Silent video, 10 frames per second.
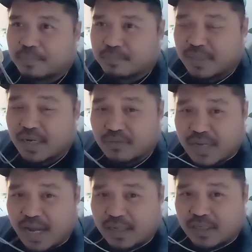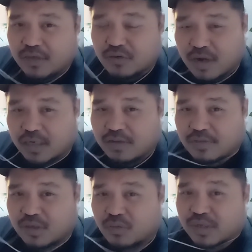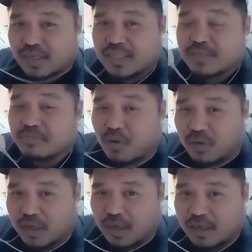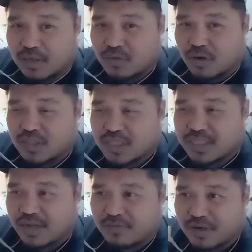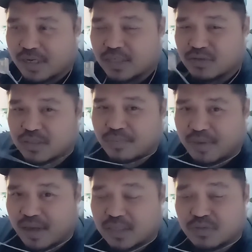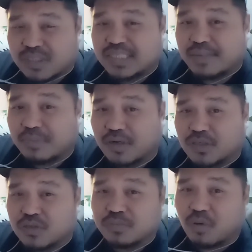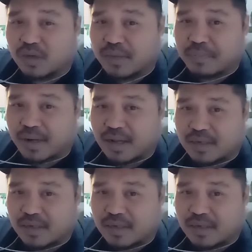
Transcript: But in reality, you're not even quitting smoking. You are just diverting it to something else which is similar to smoking pa rin,